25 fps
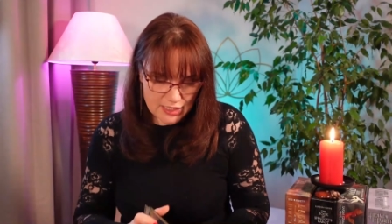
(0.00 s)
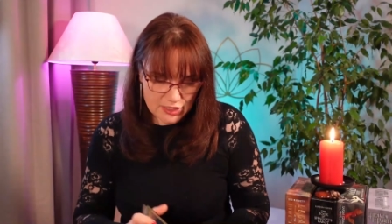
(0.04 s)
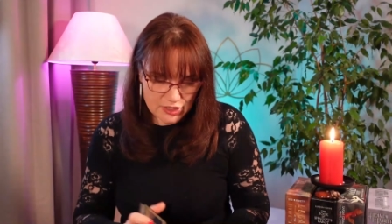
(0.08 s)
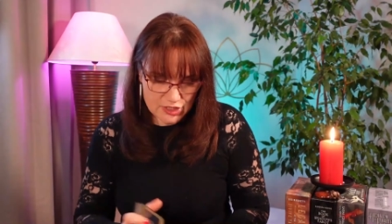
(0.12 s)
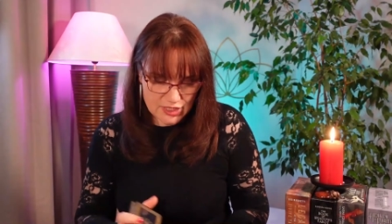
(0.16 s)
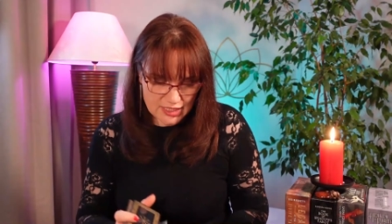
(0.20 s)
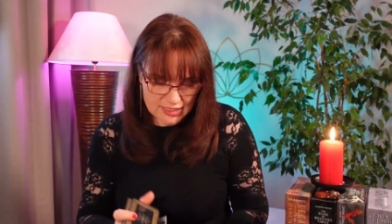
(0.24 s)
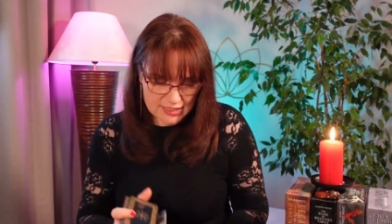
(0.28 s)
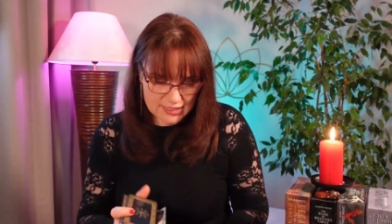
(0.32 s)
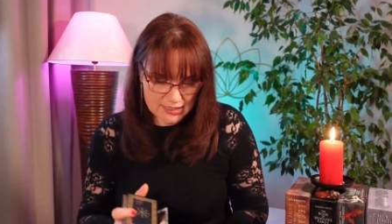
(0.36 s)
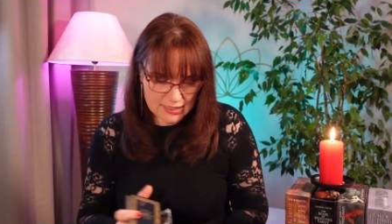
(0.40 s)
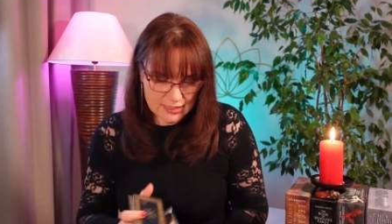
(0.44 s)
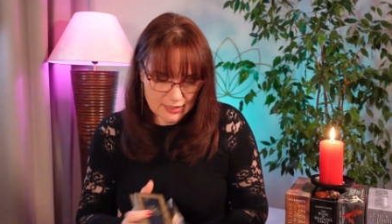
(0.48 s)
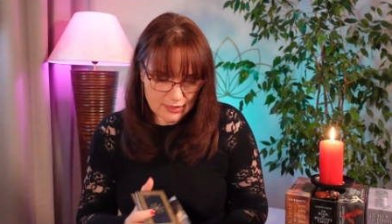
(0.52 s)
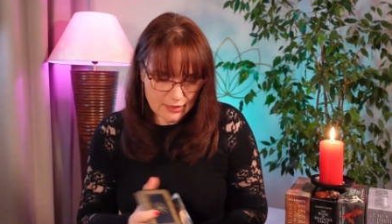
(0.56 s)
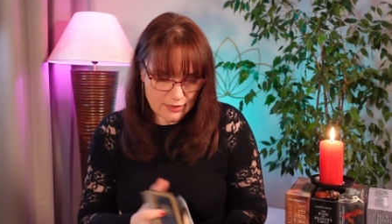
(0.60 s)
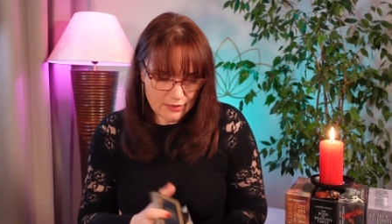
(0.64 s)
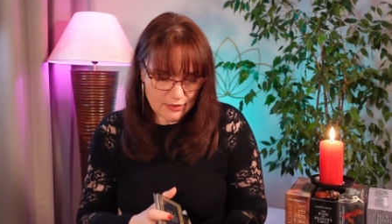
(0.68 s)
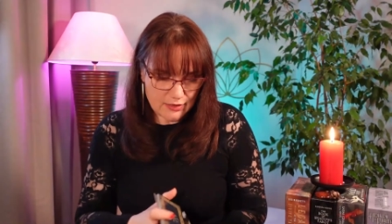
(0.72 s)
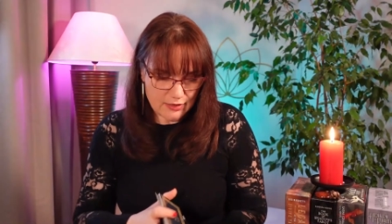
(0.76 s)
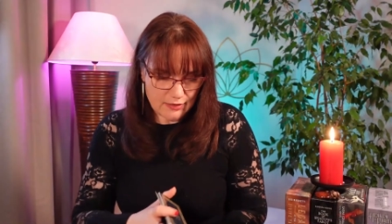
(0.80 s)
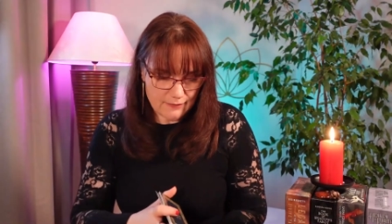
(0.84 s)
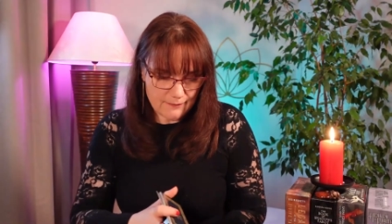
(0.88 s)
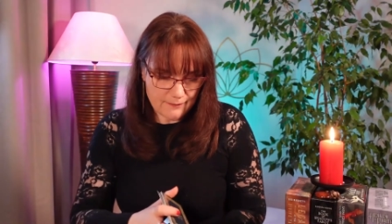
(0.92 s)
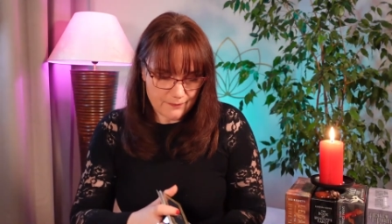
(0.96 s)
Just
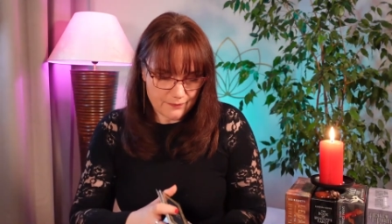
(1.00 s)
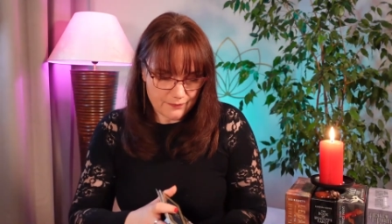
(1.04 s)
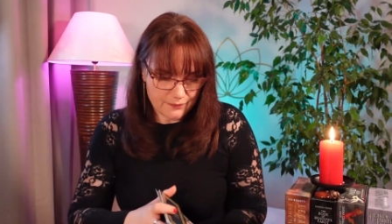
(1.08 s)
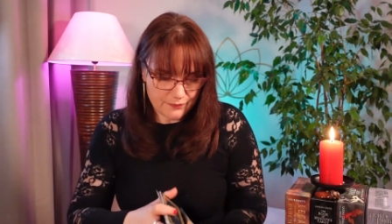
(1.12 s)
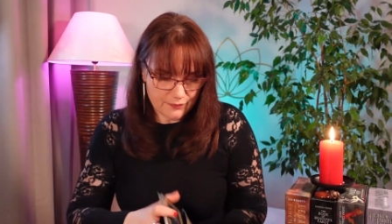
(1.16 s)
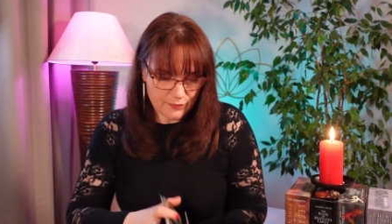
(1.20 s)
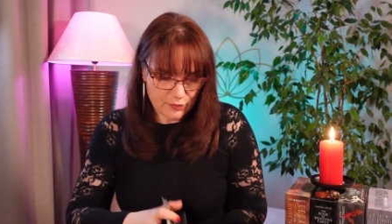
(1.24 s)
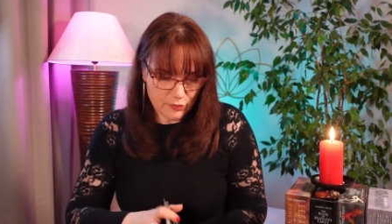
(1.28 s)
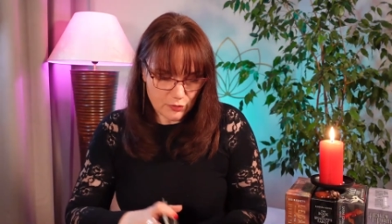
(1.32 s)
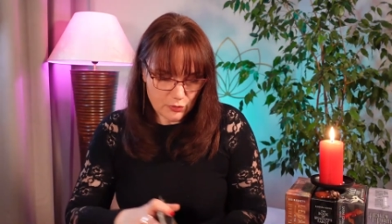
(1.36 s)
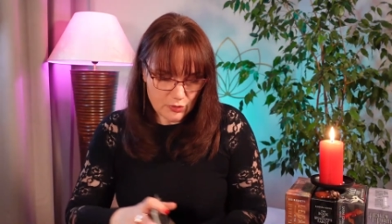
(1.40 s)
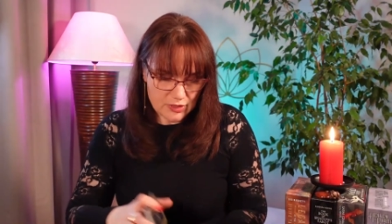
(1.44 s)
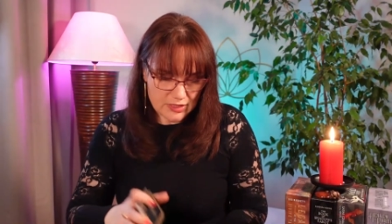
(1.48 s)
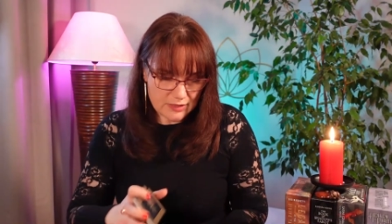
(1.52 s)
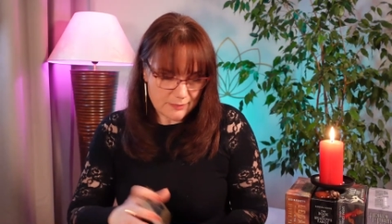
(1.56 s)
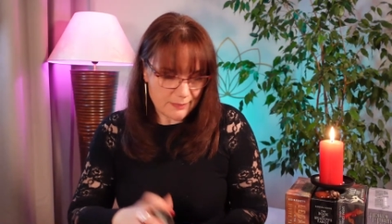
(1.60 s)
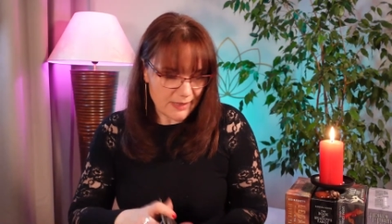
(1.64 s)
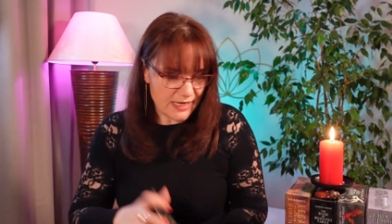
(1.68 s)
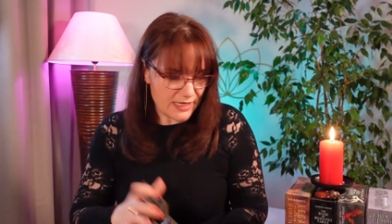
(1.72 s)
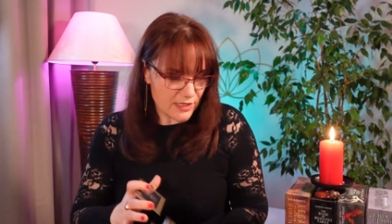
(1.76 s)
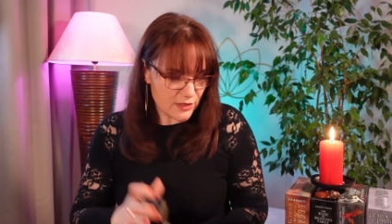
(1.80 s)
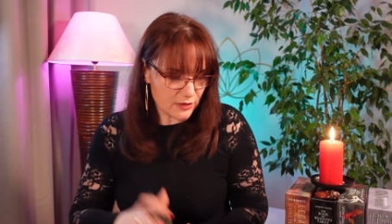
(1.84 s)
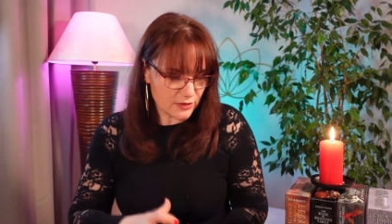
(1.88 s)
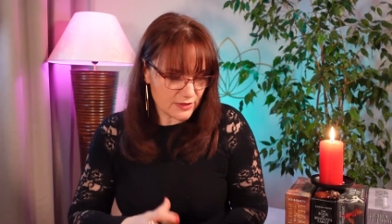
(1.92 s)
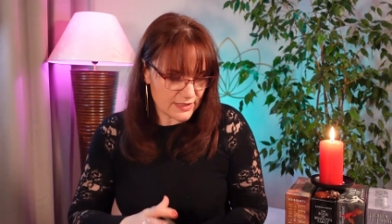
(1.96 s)
do it
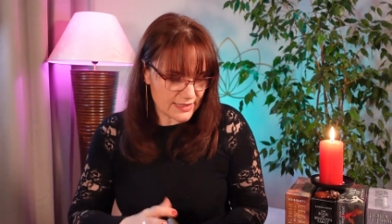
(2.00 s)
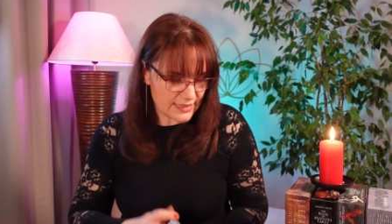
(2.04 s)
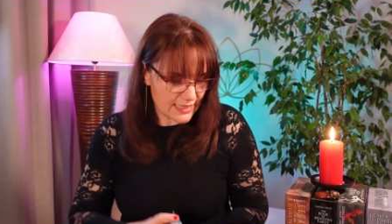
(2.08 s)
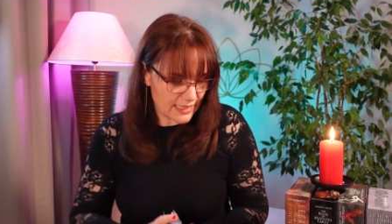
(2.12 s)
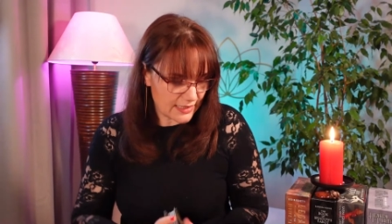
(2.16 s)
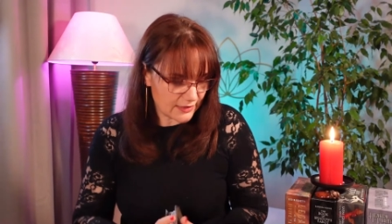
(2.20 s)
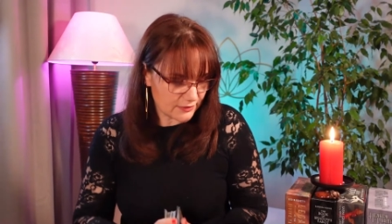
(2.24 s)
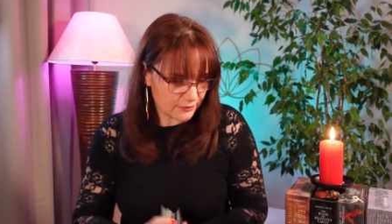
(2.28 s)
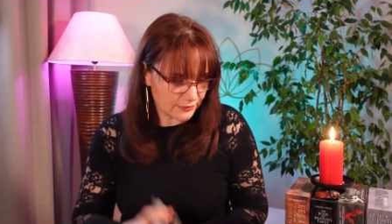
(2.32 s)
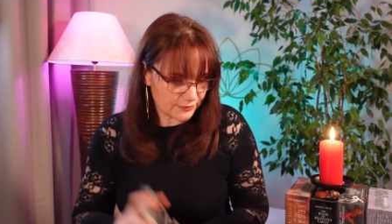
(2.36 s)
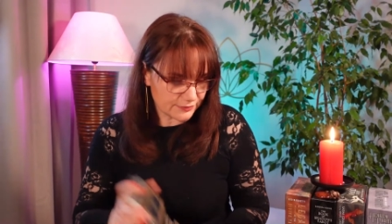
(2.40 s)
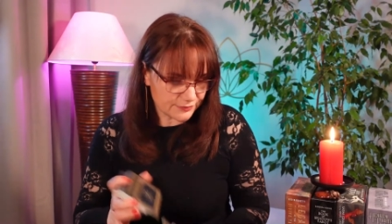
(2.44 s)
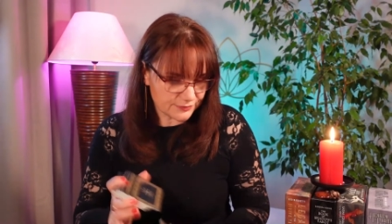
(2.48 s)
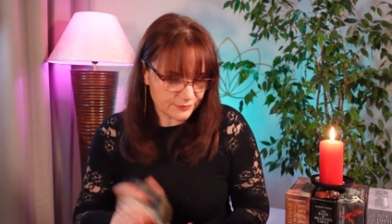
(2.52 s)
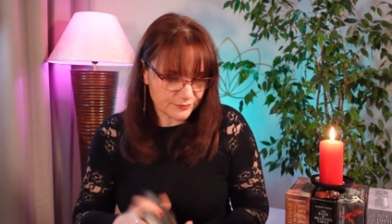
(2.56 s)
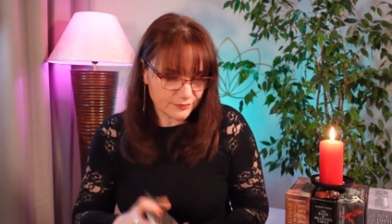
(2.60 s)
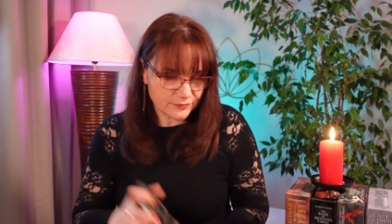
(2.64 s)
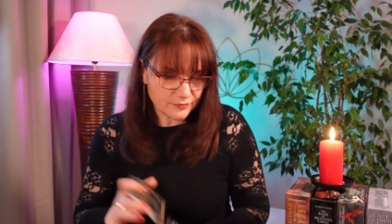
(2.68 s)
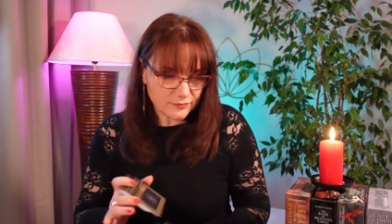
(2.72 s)
by yourself.